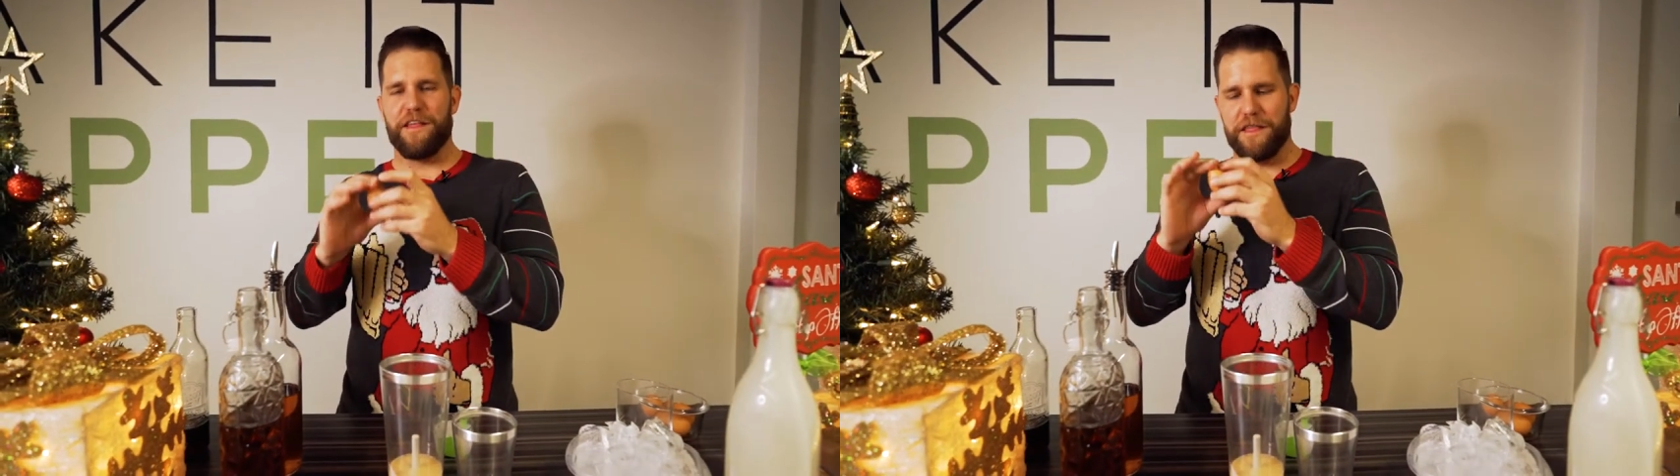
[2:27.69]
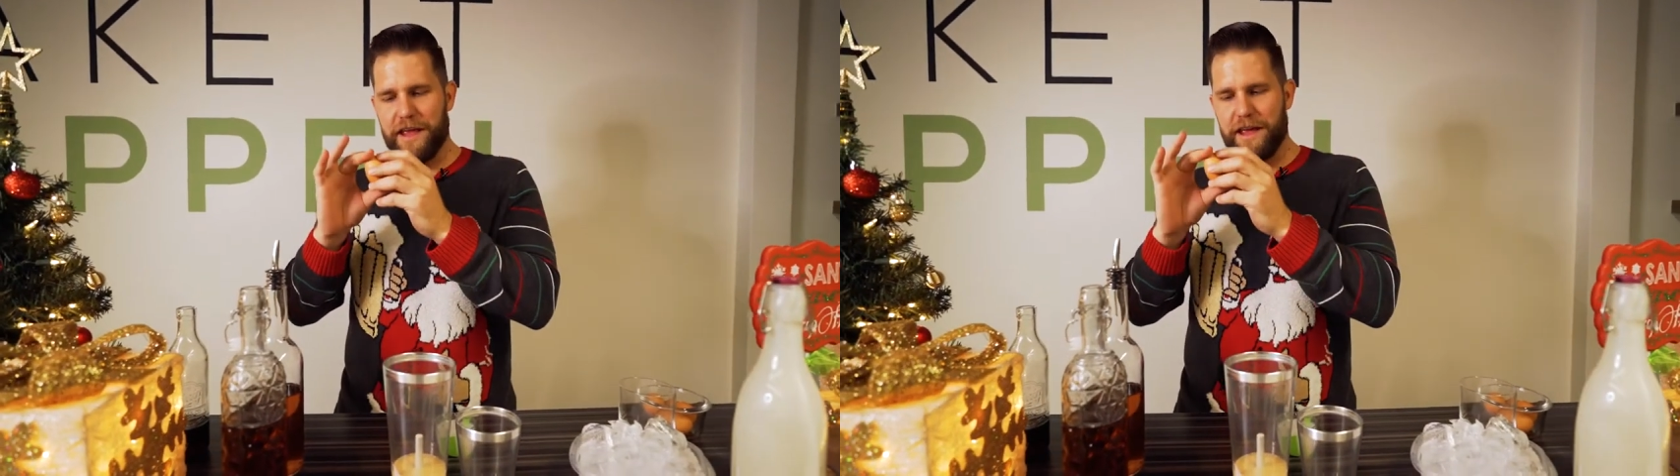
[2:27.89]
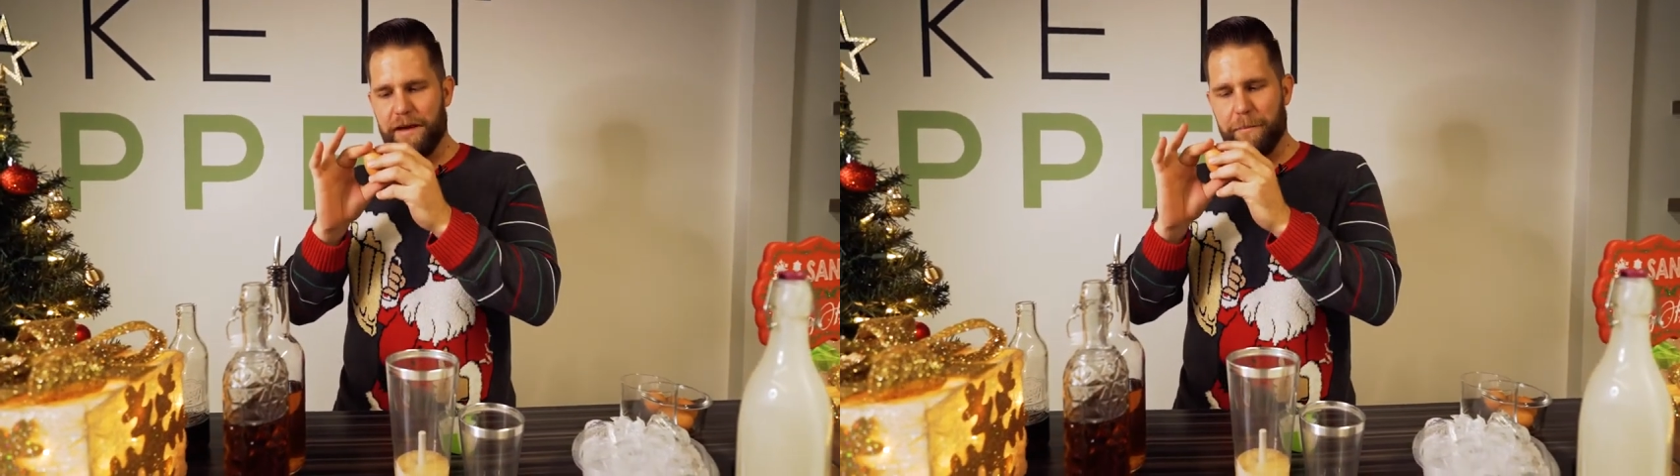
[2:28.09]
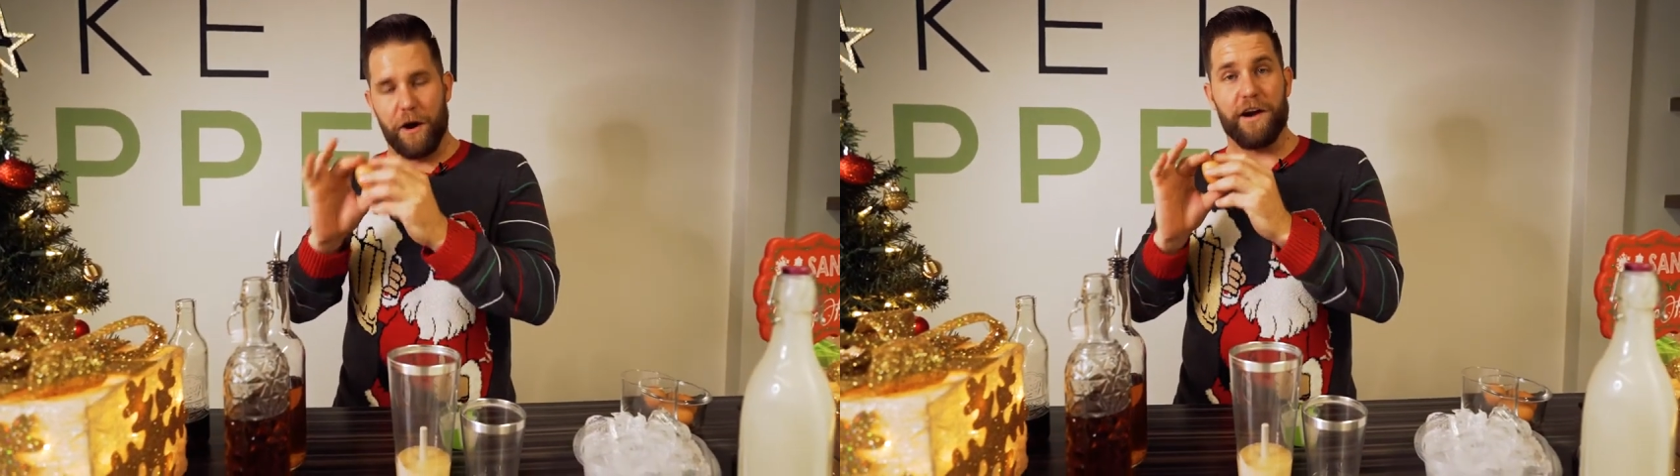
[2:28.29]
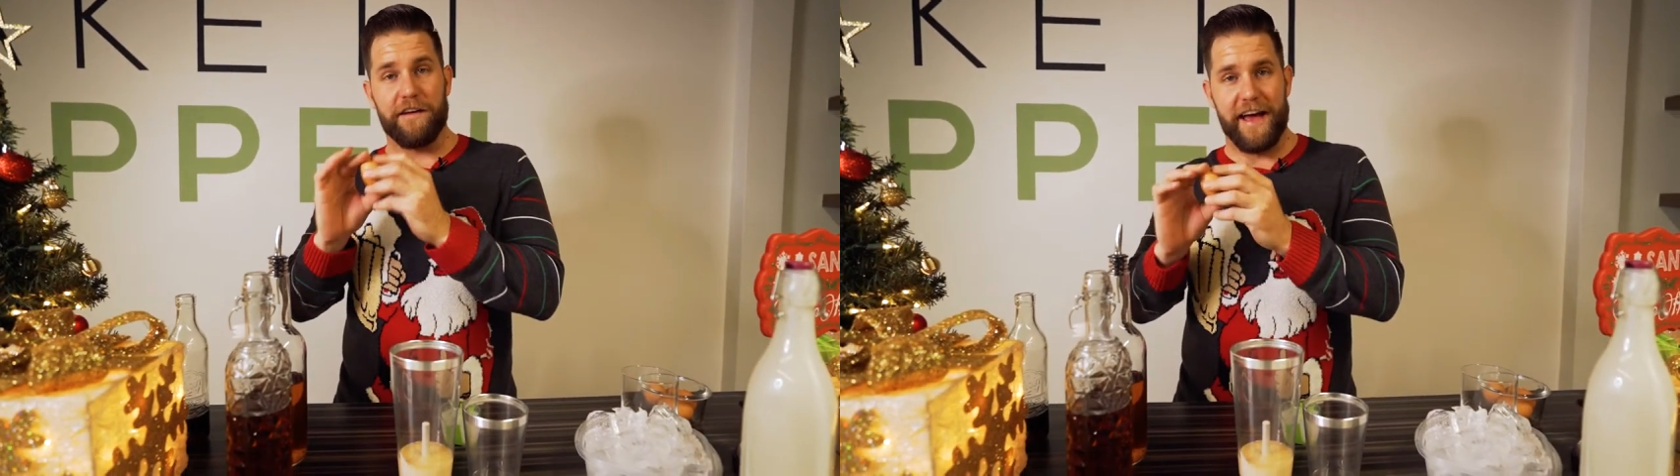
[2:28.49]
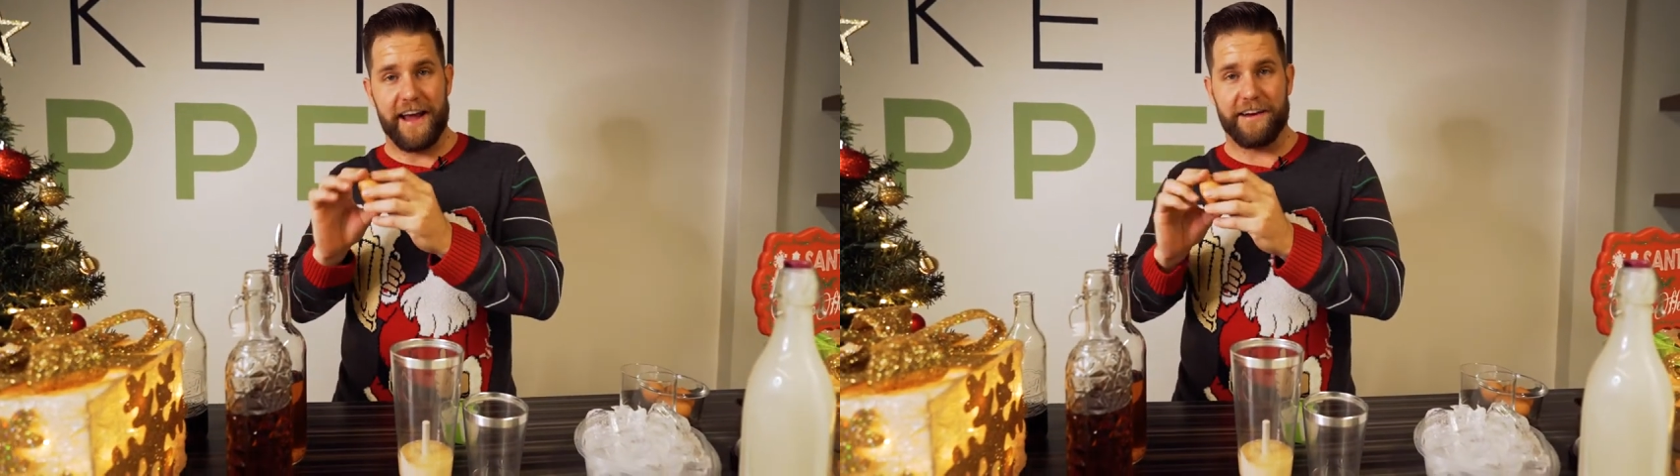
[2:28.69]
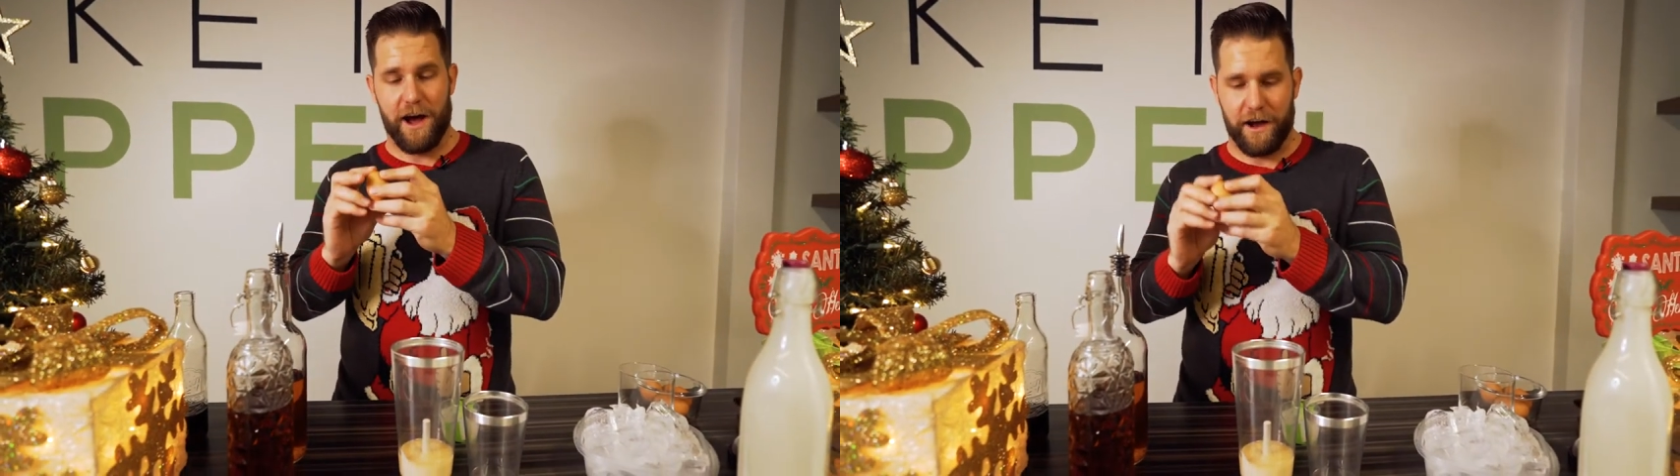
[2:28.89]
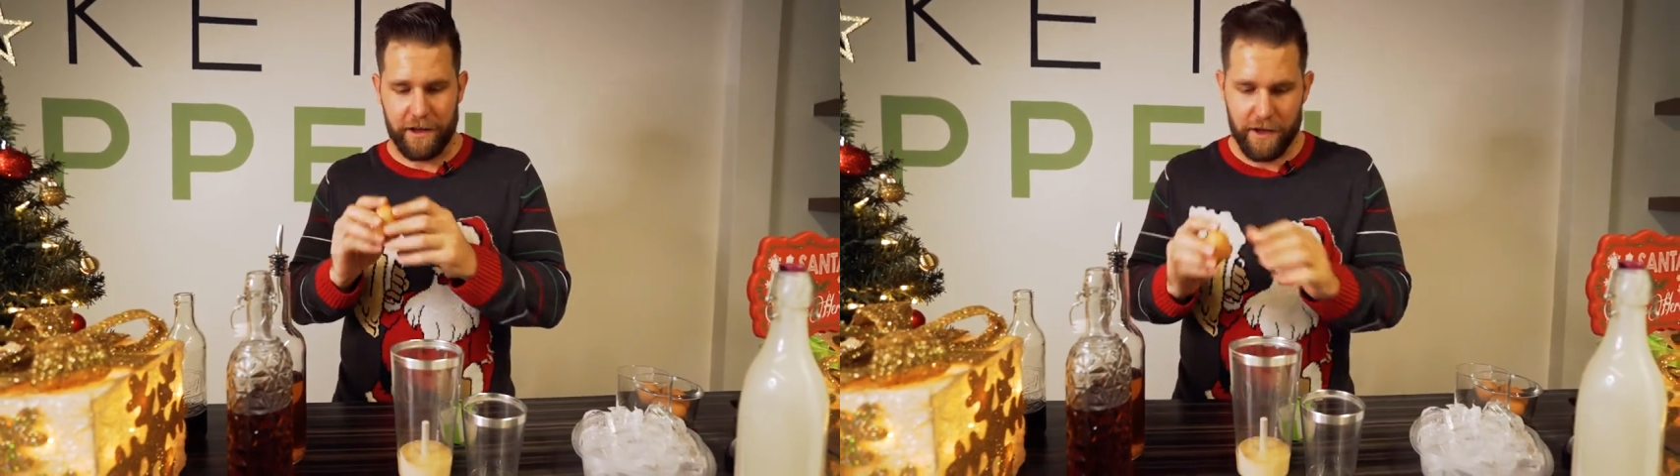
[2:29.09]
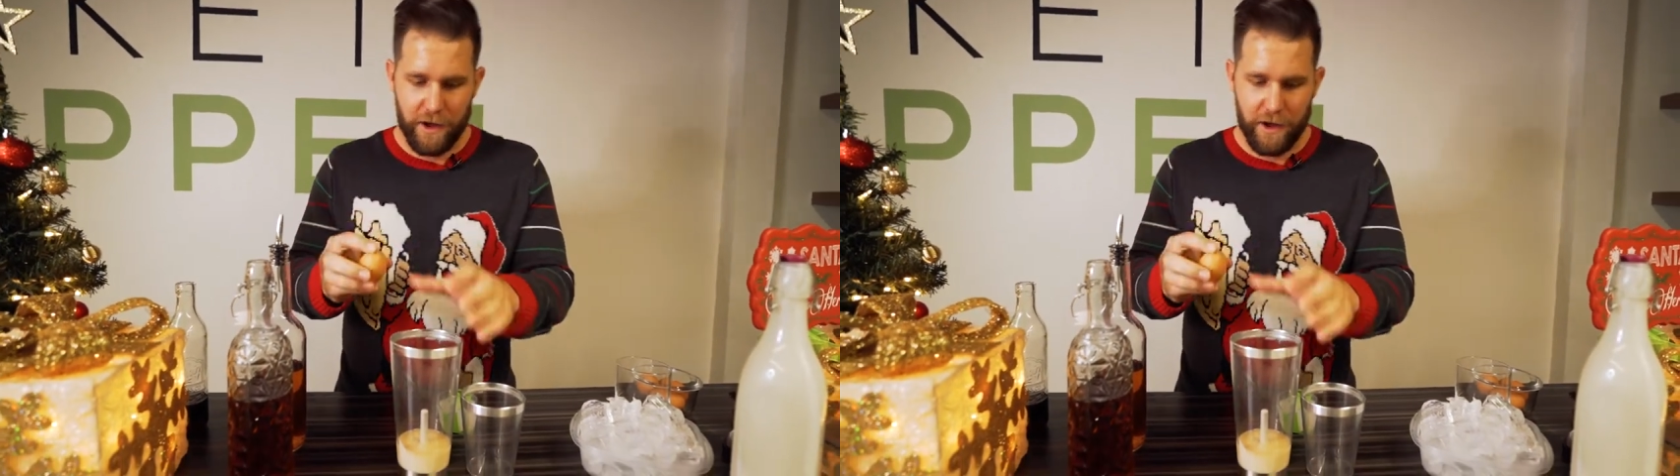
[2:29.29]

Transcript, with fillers: the part of eggnog.